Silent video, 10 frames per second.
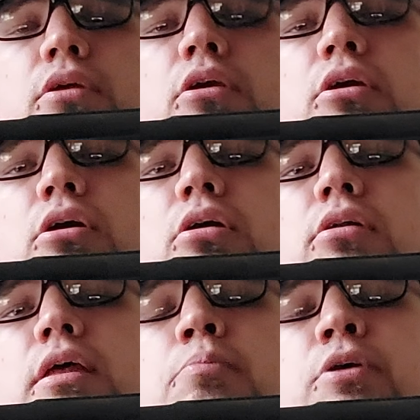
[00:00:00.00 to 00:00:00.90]

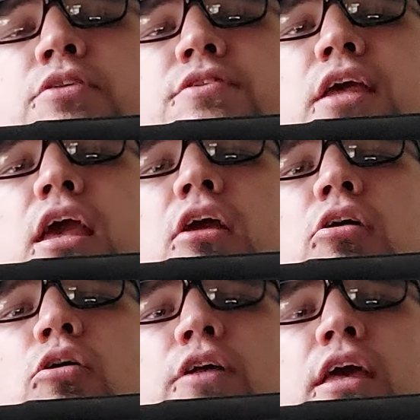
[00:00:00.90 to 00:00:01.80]
You're limp wristing it, you're
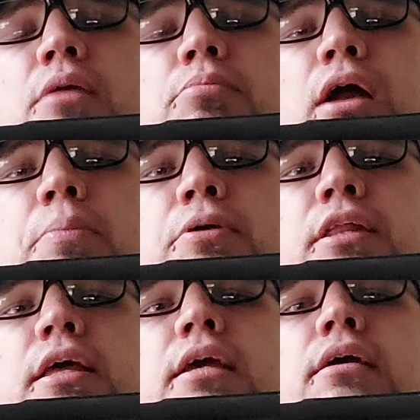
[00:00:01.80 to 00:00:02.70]
holding it
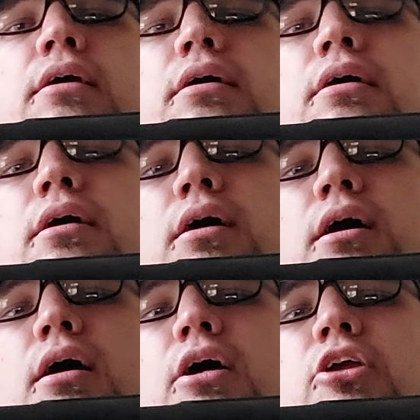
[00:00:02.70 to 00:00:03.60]
improperly,
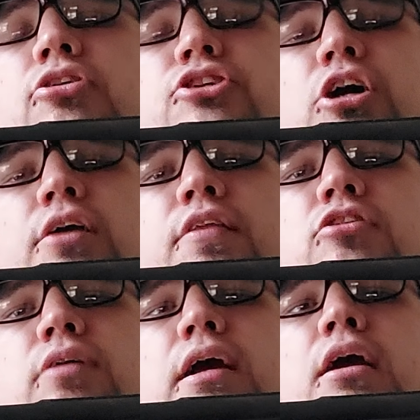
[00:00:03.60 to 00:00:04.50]
you're jerking the
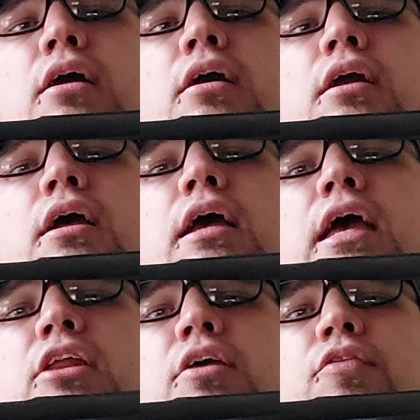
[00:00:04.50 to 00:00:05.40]
trigger,
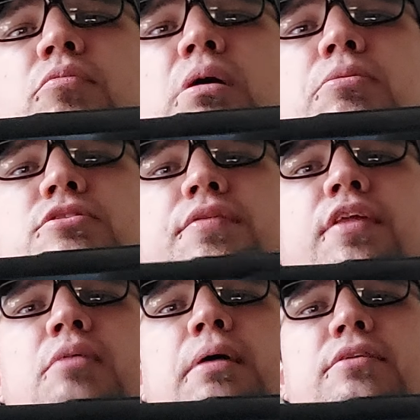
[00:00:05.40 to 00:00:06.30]
and you have to remember
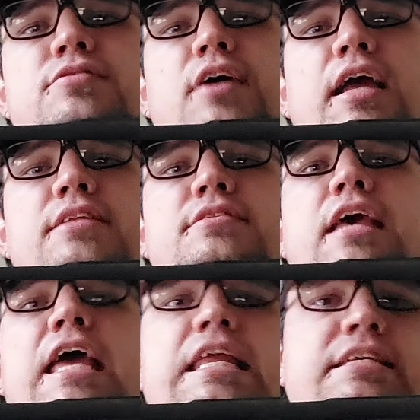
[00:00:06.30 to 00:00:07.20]
something about sights.
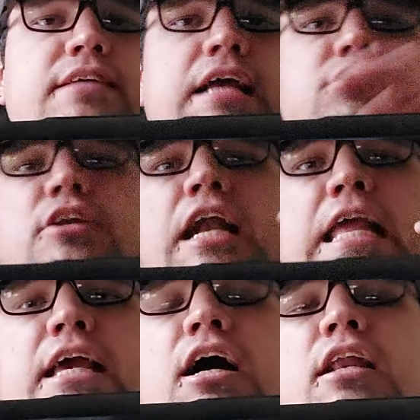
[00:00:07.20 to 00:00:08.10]
Any sights on
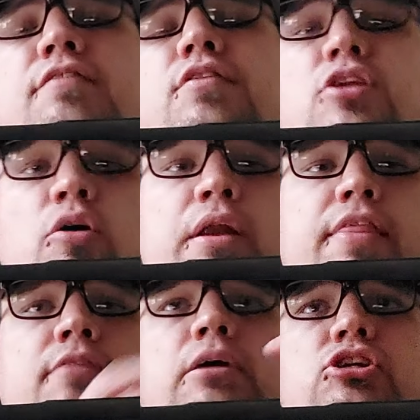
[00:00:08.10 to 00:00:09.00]
any gun, if you know
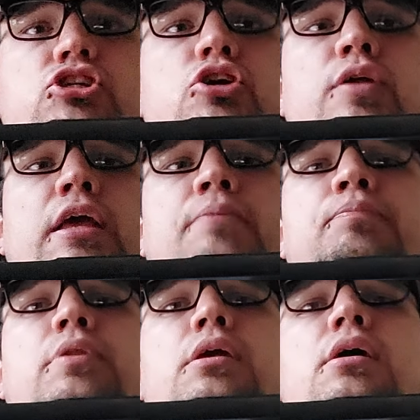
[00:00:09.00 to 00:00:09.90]
anything about shooting,
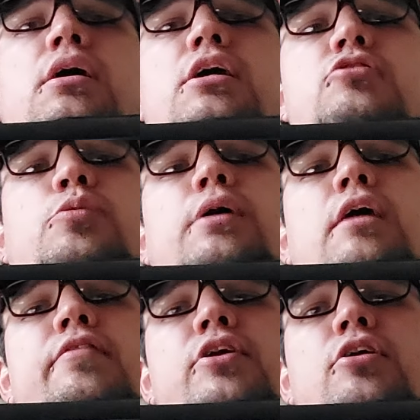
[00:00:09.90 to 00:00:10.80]
is
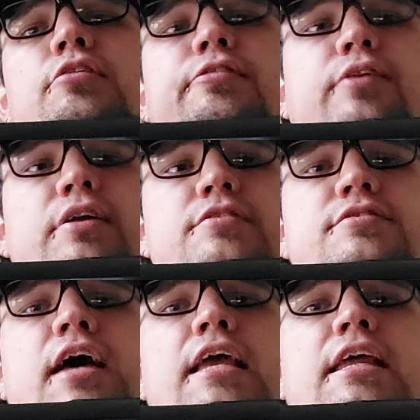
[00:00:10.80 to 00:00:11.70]
wherever your front
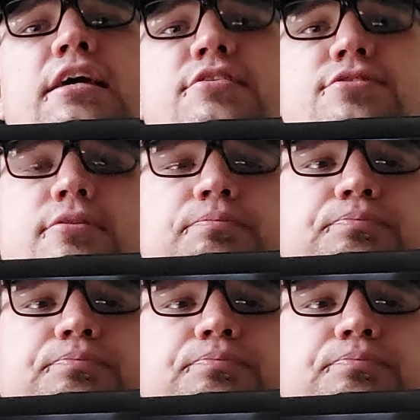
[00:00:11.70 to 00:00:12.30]
sight is.